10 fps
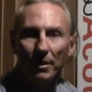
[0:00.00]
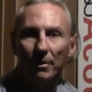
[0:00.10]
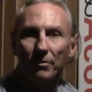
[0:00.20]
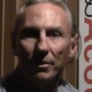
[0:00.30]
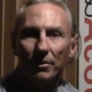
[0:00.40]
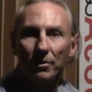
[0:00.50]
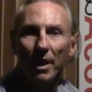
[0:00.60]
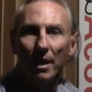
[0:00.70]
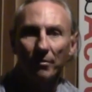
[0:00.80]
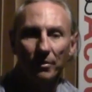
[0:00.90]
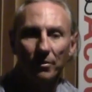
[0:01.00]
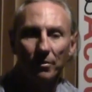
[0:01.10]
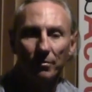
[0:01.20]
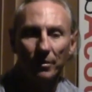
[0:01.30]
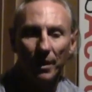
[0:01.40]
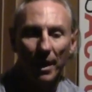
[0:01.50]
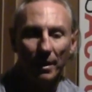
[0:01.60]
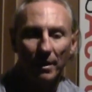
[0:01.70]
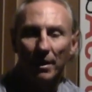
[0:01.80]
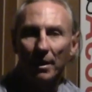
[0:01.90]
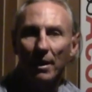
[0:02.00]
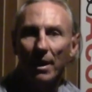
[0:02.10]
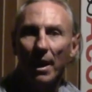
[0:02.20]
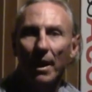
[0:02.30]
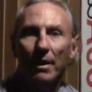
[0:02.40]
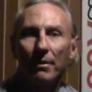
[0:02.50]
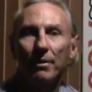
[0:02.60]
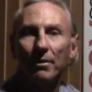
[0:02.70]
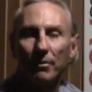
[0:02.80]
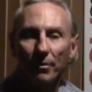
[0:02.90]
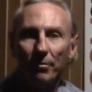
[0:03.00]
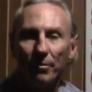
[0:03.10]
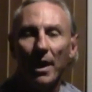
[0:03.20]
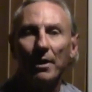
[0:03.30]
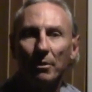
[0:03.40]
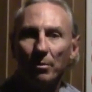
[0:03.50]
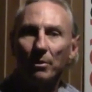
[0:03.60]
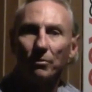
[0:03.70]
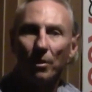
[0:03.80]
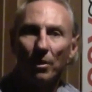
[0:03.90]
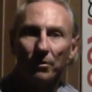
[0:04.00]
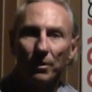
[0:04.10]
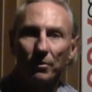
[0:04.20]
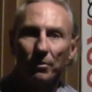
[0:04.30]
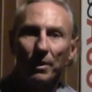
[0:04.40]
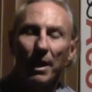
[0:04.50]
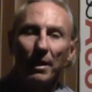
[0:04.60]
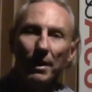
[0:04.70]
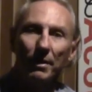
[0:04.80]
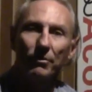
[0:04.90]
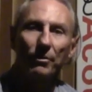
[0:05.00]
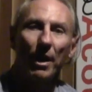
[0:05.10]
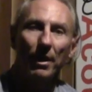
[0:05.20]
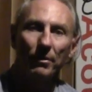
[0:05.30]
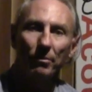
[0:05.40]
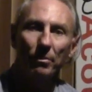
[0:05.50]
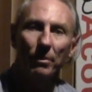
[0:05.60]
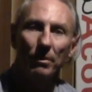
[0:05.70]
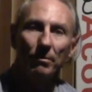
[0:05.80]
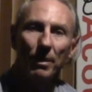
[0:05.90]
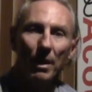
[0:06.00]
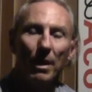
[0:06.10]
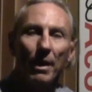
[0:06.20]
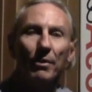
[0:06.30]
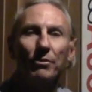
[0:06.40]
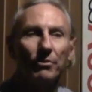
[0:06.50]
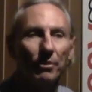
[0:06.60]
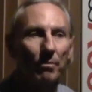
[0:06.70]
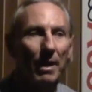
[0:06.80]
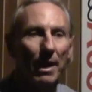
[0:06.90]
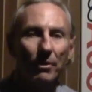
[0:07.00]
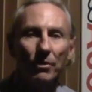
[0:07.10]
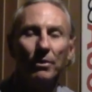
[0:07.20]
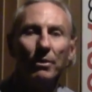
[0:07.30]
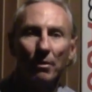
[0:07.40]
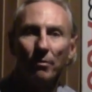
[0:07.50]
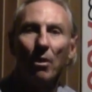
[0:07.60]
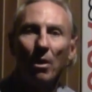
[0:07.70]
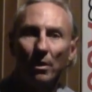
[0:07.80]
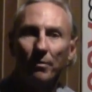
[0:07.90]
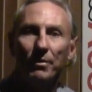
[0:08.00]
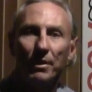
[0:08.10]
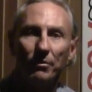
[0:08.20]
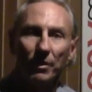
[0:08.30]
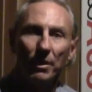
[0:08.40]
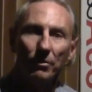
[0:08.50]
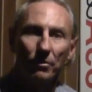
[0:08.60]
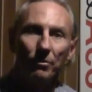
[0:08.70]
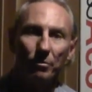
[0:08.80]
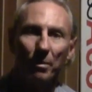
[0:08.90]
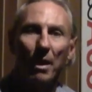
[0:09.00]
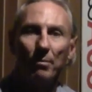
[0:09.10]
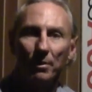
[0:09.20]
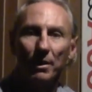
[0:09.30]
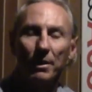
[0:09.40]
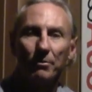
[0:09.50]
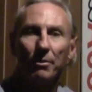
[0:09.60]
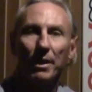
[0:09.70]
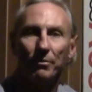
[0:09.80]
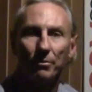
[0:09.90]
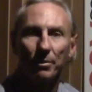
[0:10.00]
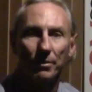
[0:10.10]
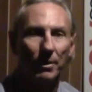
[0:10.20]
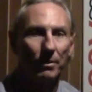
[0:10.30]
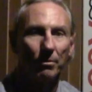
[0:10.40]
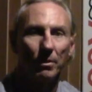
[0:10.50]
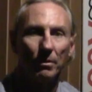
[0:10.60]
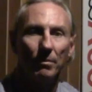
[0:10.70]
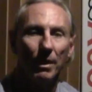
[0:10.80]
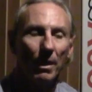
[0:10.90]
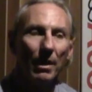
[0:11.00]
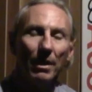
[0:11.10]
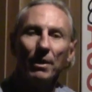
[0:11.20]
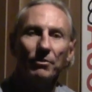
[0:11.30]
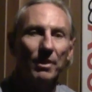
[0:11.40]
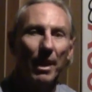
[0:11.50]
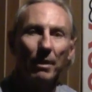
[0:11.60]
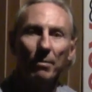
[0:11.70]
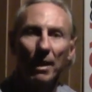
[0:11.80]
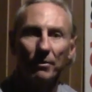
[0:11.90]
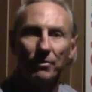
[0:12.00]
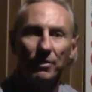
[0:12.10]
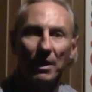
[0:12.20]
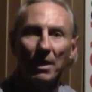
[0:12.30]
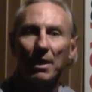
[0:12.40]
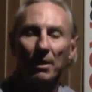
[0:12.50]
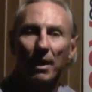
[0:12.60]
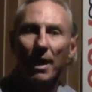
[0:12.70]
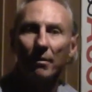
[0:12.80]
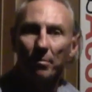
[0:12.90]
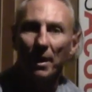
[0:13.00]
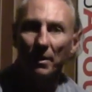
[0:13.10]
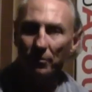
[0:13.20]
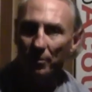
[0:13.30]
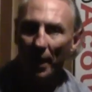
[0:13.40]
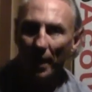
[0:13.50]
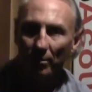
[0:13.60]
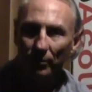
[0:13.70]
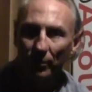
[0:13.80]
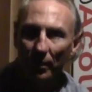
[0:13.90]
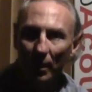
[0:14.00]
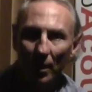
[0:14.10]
of things that you have to do for that, and the final result that you get inside the room is a summation of all of these issues properly addressed within the room. It's not about sticking a lot of bass traps